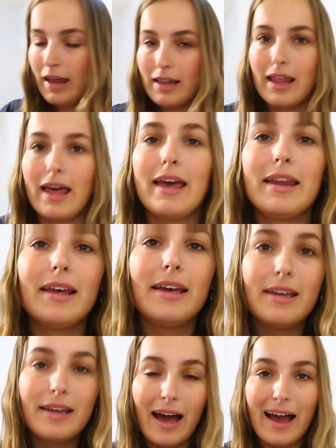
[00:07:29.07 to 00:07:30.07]
And then
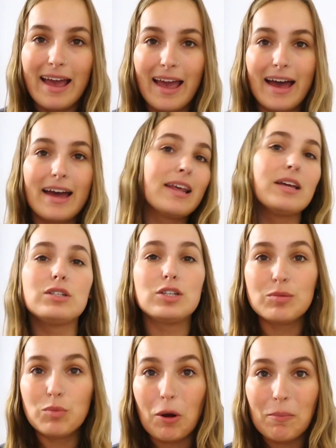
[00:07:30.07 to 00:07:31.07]
I had
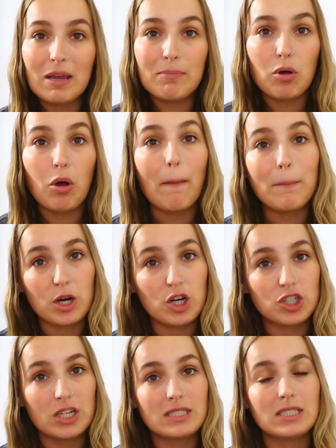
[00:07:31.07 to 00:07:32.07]
two more people
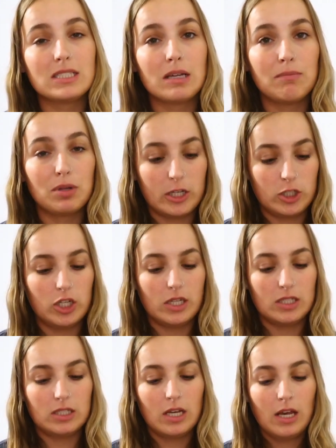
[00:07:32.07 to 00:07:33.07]
purchase some
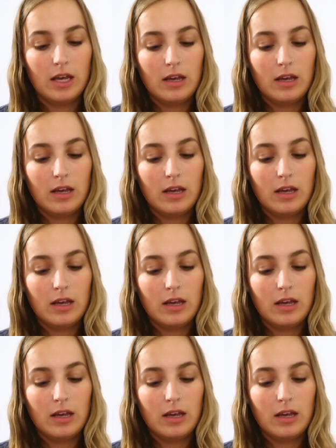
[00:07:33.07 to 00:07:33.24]
blushes.